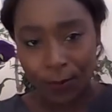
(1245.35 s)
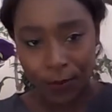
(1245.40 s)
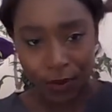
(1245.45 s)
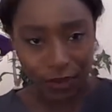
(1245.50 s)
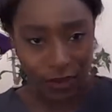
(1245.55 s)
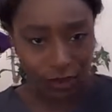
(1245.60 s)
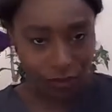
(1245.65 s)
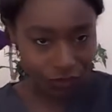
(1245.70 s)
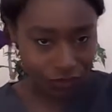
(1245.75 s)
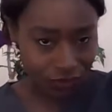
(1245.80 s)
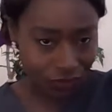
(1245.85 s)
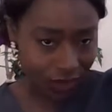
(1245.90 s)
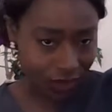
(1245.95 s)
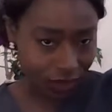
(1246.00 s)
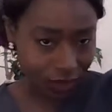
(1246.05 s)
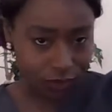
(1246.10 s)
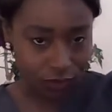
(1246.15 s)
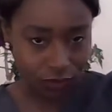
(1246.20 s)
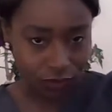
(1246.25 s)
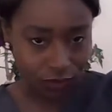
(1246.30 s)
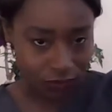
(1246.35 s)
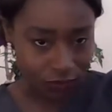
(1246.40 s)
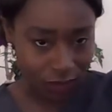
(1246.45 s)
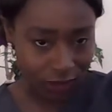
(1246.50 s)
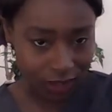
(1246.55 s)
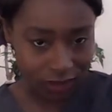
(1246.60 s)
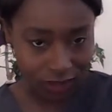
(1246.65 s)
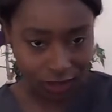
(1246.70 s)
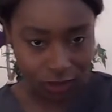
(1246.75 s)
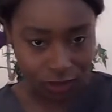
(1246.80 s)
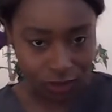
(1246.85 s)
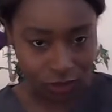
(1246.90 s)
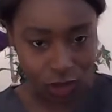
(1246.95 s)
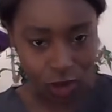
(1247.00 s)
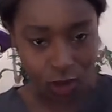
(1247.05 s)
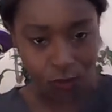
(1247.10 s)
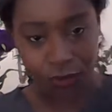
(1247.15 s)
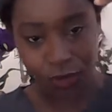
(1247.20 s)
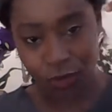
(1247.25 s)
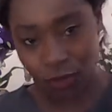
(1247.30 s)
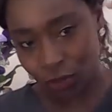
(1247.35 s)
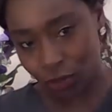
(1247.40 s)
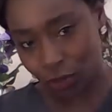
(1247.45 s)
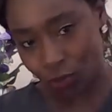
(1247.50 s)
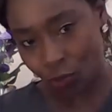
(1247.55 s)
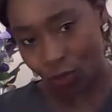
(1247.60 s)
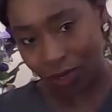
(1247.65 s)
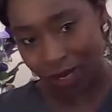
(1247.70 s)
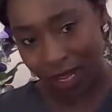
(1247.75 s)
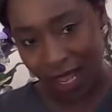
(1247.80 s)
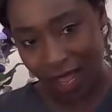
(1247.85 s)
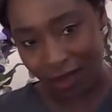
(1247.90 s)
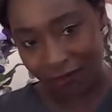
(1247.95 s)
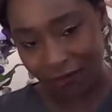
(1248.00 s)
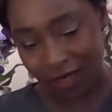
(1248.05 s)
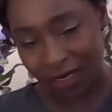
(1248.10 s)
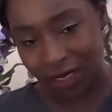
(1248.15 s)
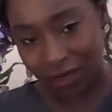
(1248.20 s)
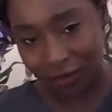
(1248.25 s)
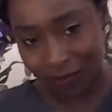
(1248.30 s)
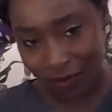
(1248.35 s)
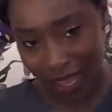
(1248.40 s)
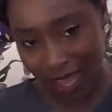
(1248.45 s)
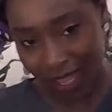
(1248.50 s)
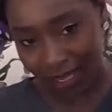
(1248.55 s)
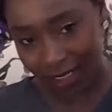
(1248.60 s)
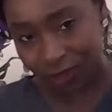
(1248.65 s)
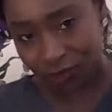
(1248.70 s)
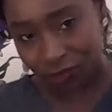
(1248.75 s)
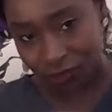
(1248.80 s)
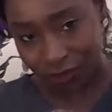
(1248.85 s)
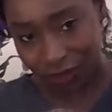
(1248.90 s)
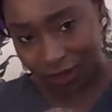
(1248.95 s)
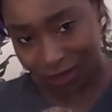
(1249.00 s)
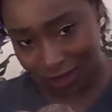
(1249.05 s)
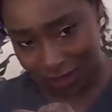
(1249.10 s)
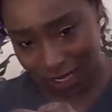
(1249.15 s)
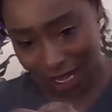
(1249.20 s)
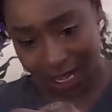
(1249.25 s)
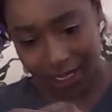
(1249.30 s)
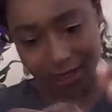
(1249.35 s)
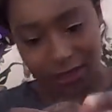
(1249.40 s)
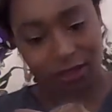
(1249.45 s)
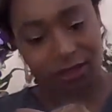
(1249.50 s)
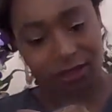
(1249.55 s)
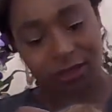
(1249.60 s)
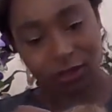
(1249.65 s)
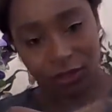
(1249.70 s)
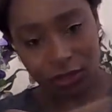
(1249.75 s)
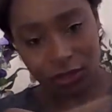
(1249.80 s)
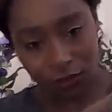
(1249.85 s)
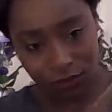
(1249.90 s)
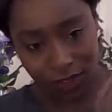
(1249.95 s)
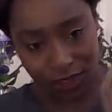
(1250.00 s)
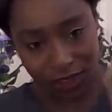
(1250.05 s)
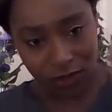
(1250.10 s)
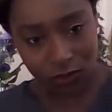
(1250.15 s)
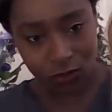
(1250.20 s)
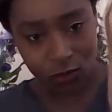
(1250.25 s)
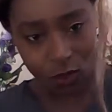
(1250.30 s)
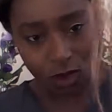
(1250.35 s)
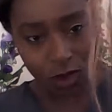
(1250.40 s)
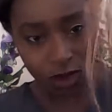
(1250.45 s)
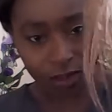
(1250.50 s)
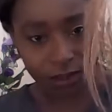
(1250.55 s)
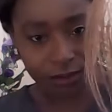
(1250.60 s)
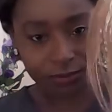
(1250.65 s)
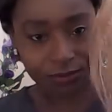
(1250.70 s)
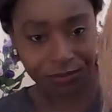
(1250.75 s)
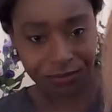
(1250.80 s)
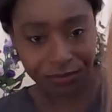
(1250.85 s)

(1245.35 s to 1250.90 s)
but thin on, really thin on top, but you just want to have a little bit extra on the sides, and, you know, this can work.